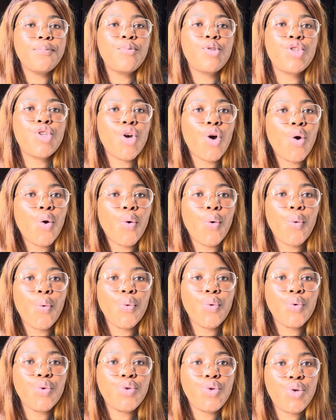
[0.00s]

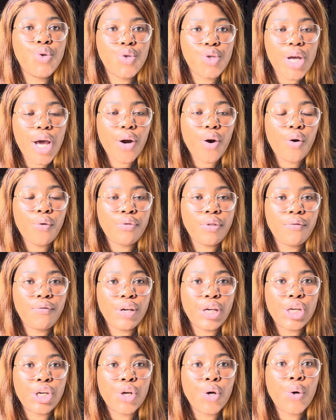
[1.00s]
so to start off the
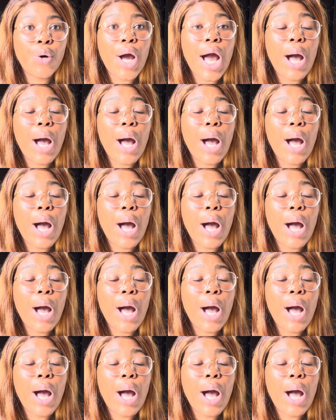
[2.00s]
video,